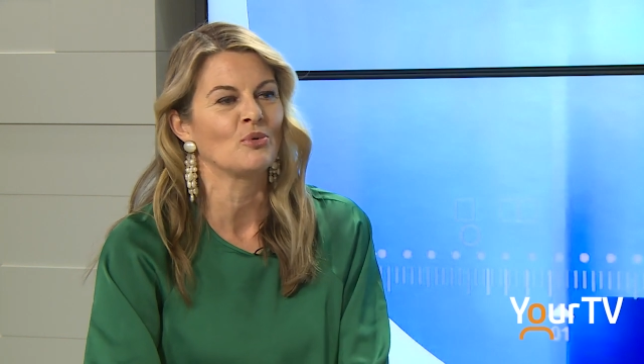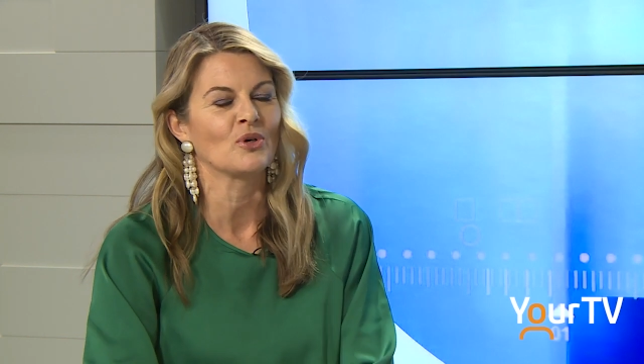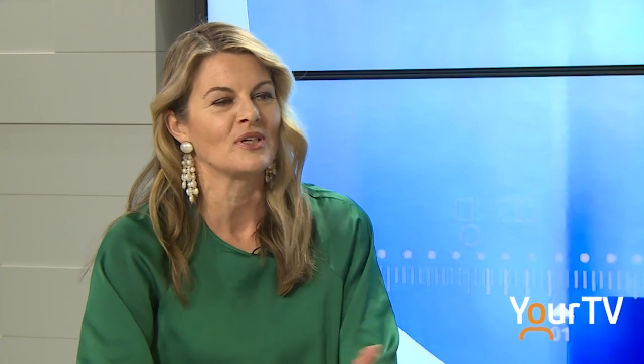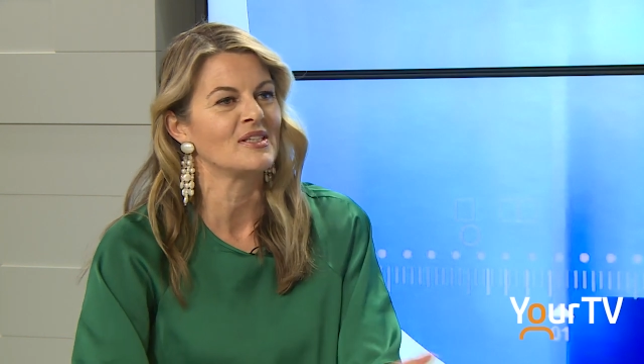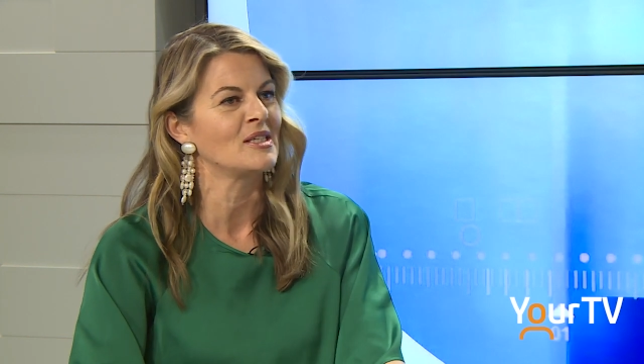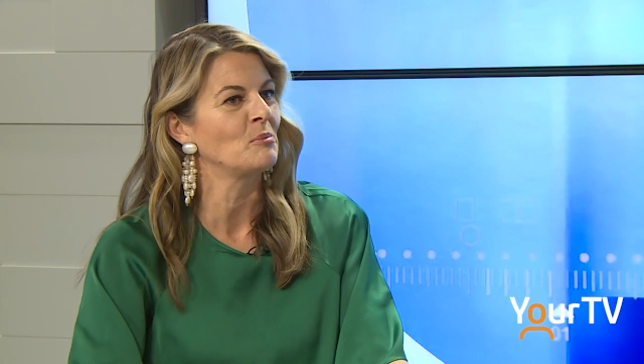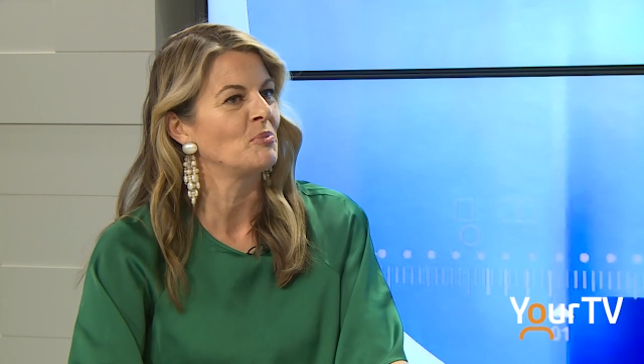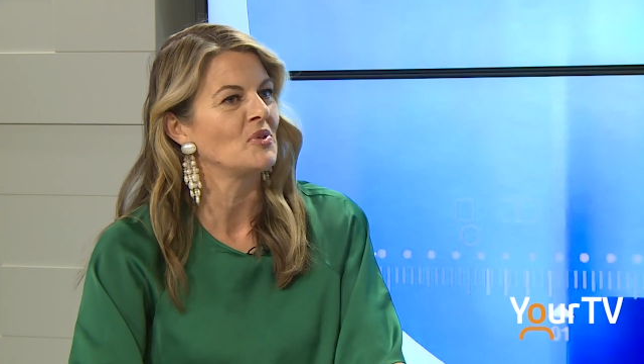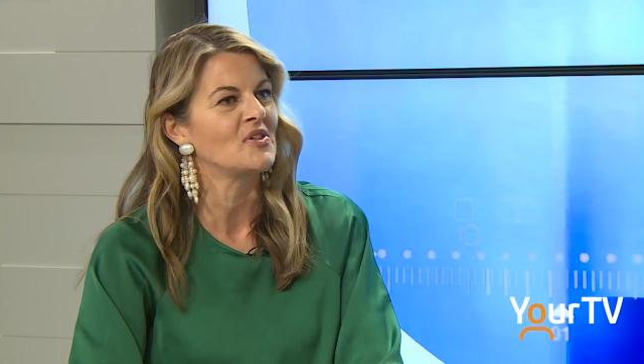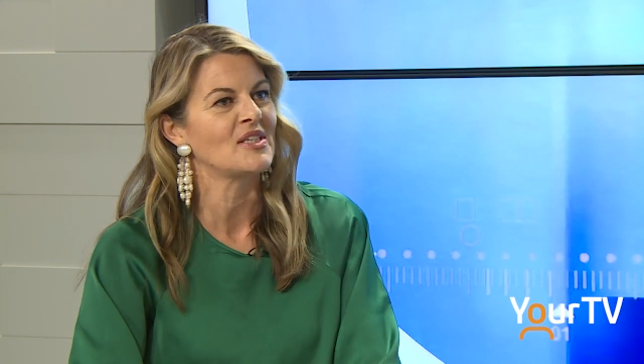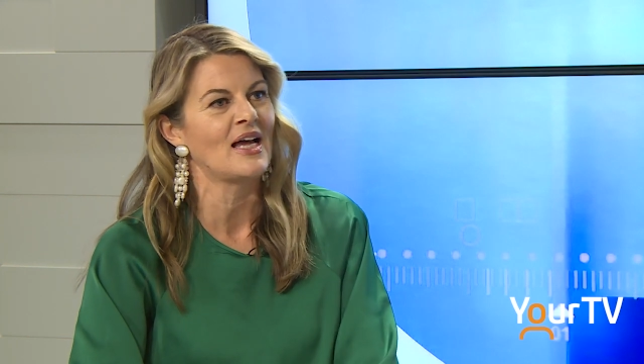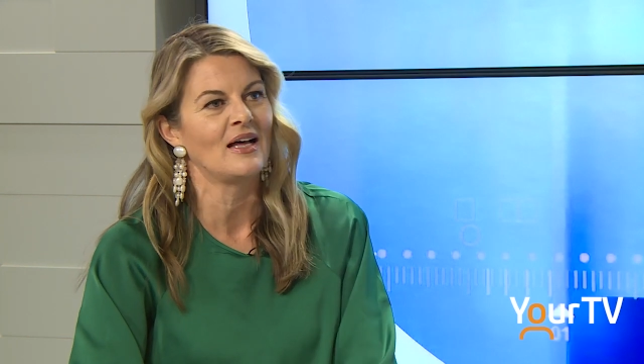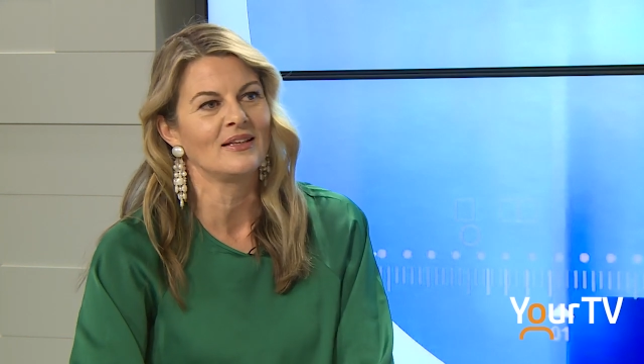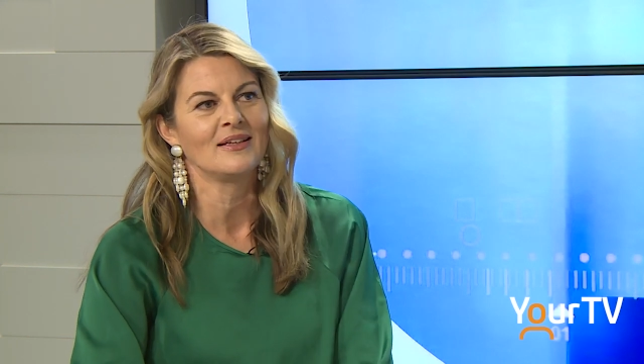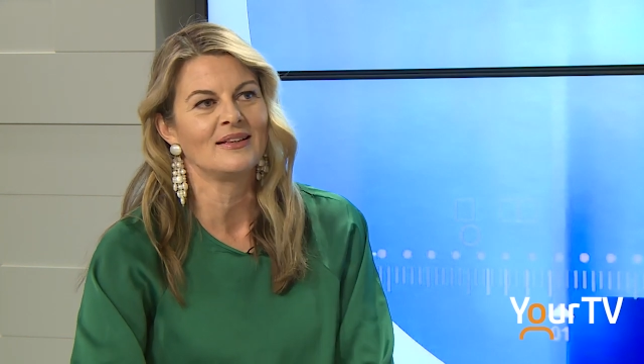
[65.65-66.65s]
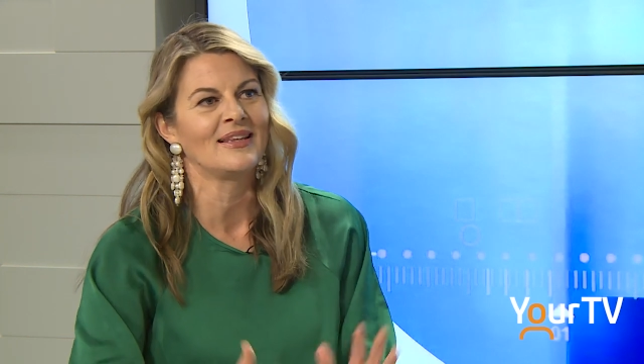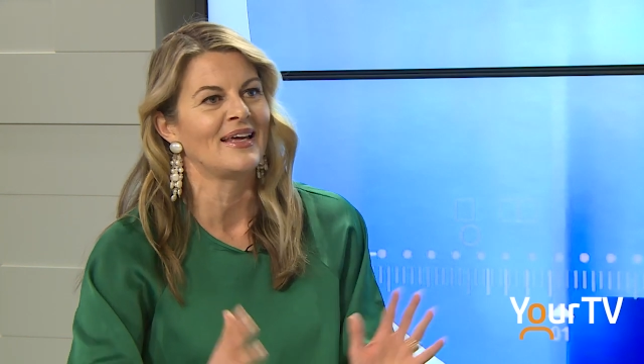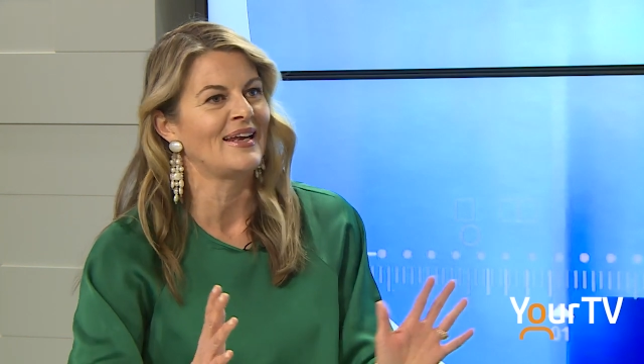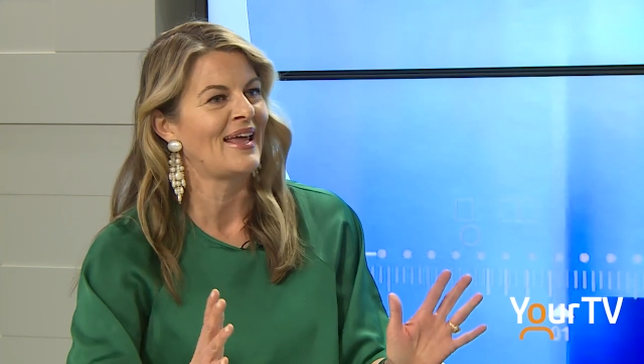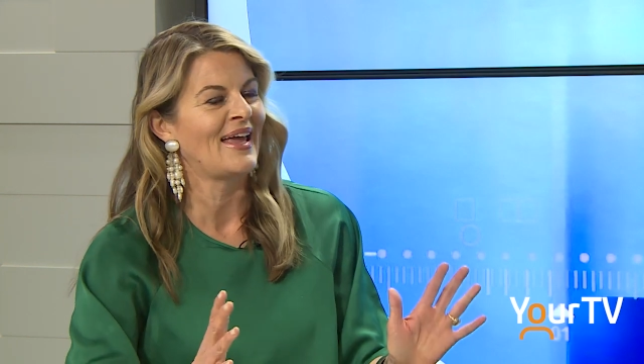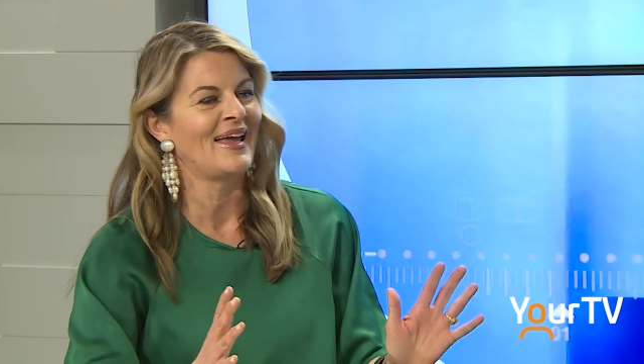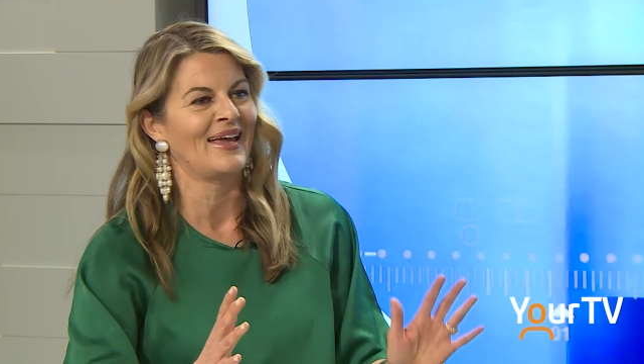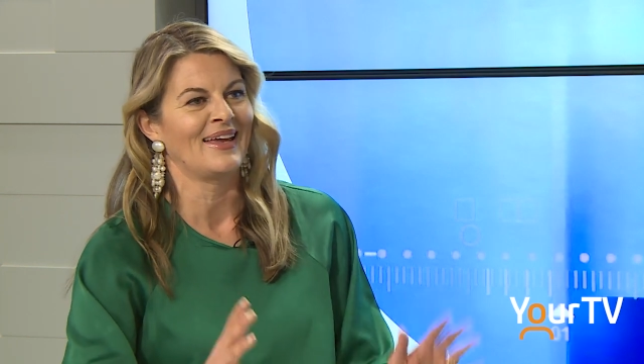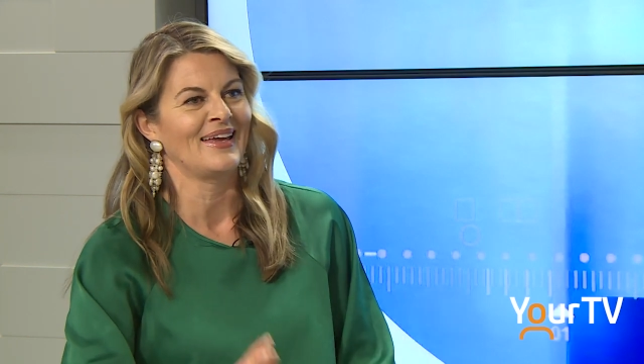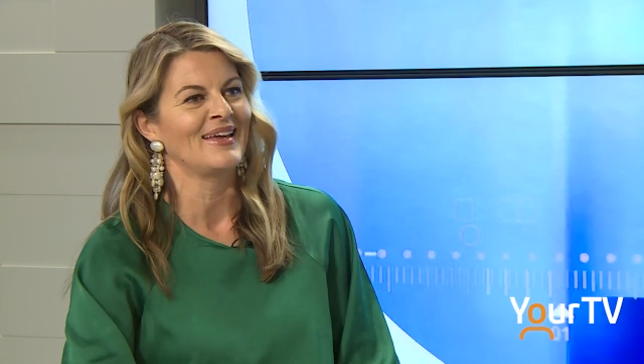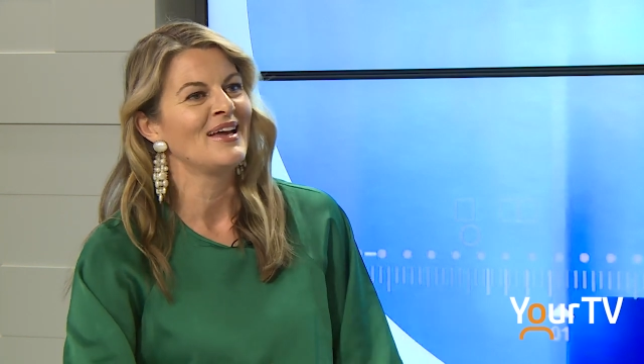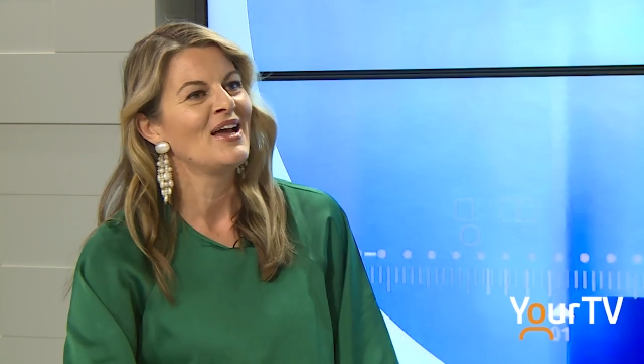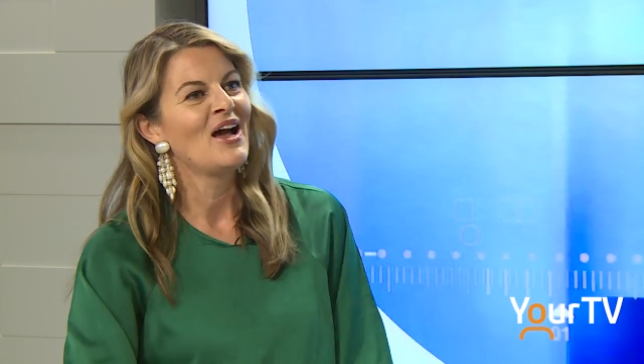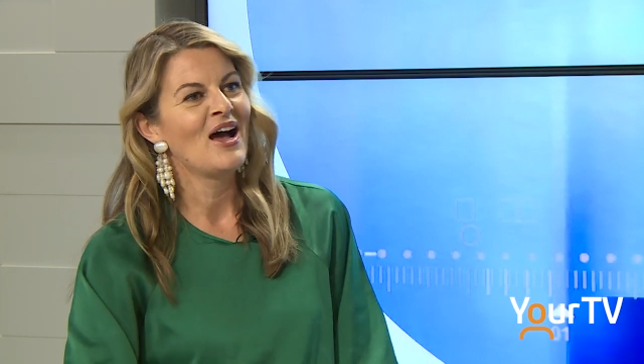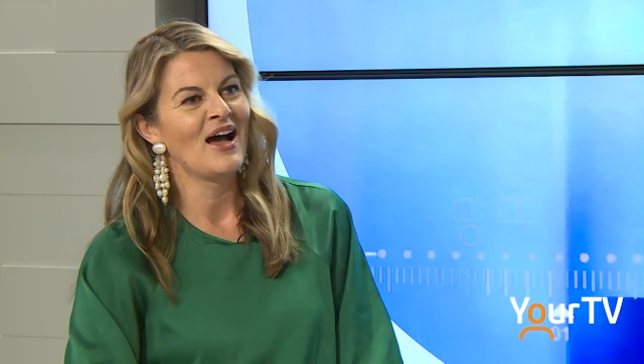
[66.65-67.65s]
or a simple salad, then hey,